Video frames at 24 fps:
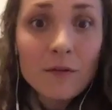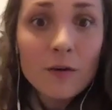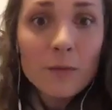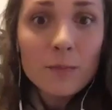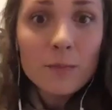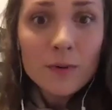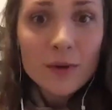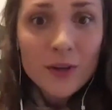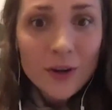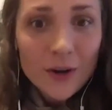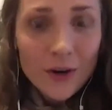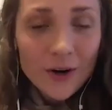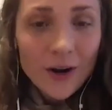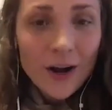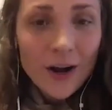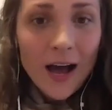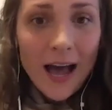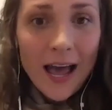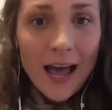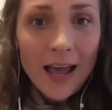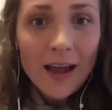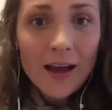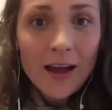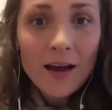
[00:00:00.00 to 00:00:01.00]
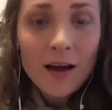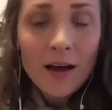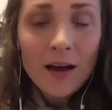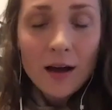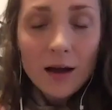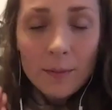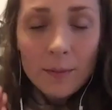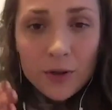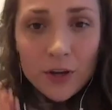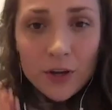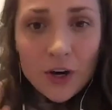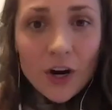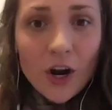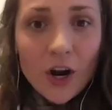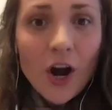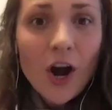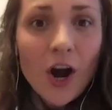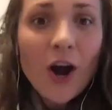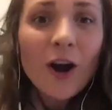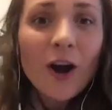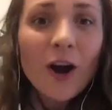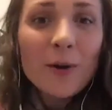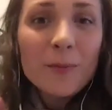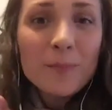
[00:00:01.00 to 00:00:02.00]
of a pure high, uh, pure
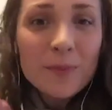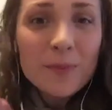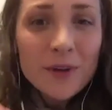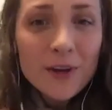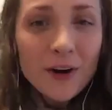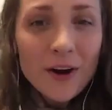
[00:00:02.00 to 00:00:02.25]
heart,